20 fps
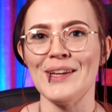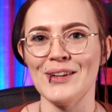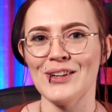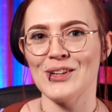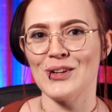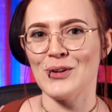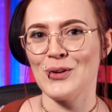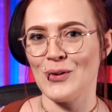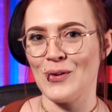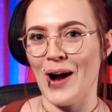
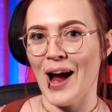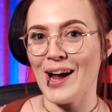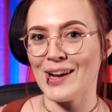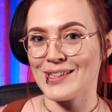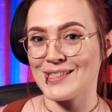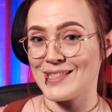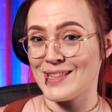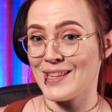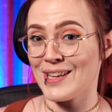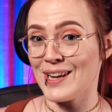
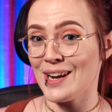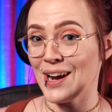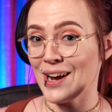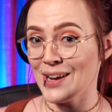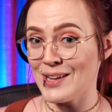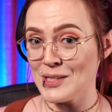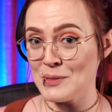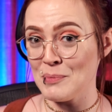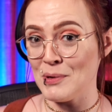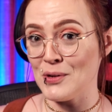incorrect that
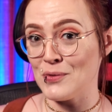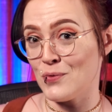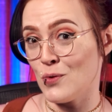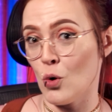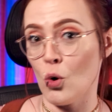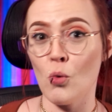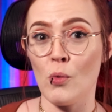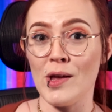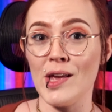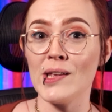I spent
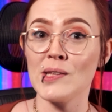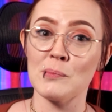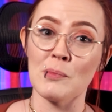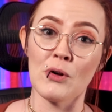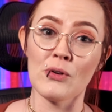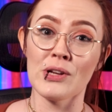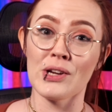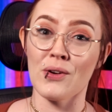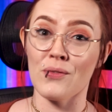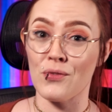four weeks
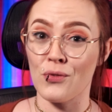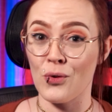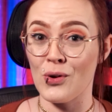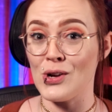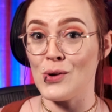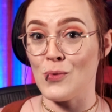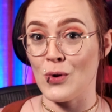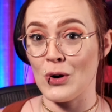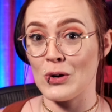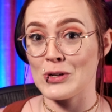building a
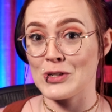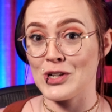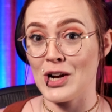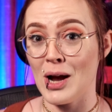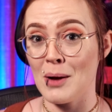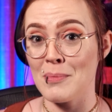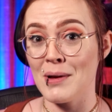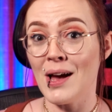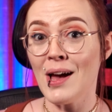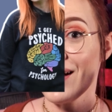free
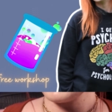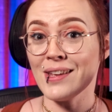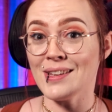workshop